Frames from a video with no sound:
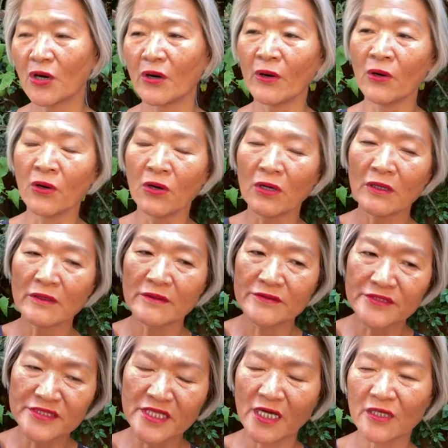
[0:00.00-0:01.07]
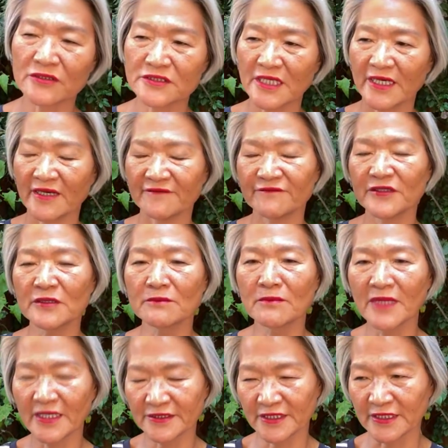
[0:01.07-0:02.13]
or not having
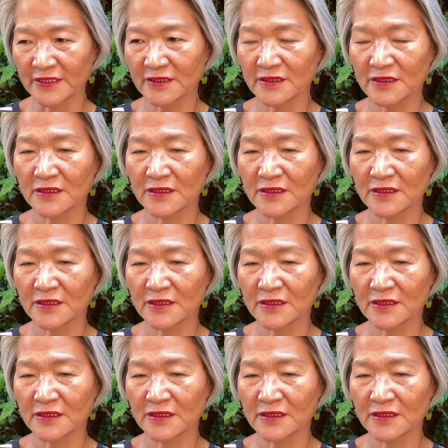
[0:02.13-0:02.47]
money